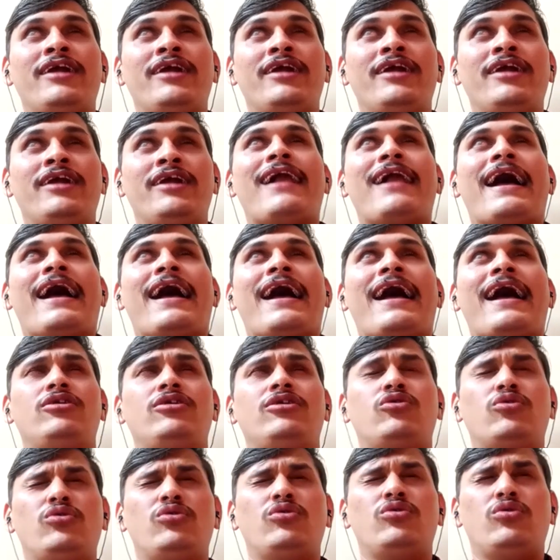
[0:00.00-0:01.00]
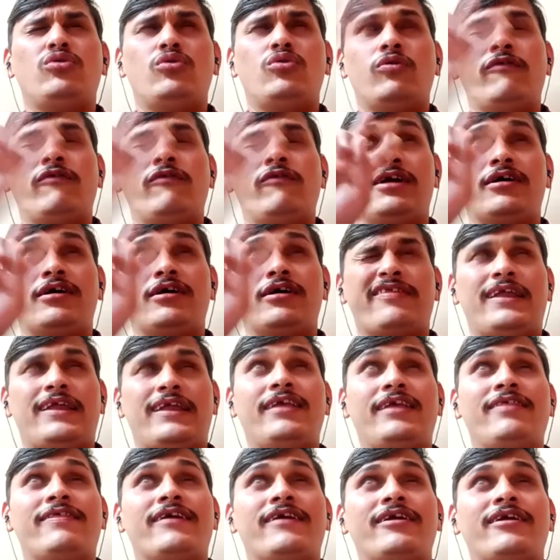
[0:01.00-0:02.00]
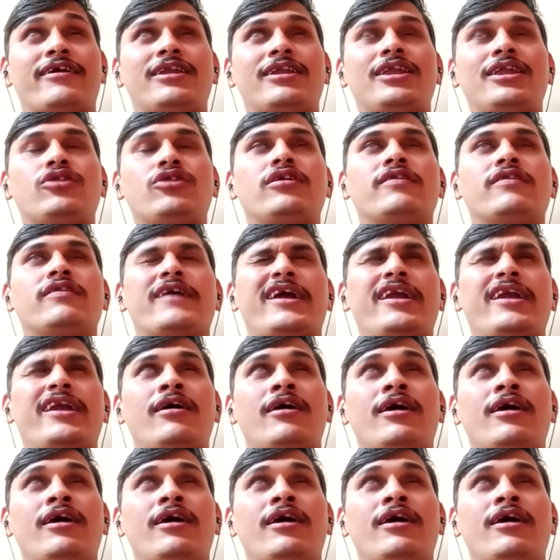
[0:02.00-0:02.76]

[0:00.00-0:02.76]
her hand into two fingers, and then suddenly she said,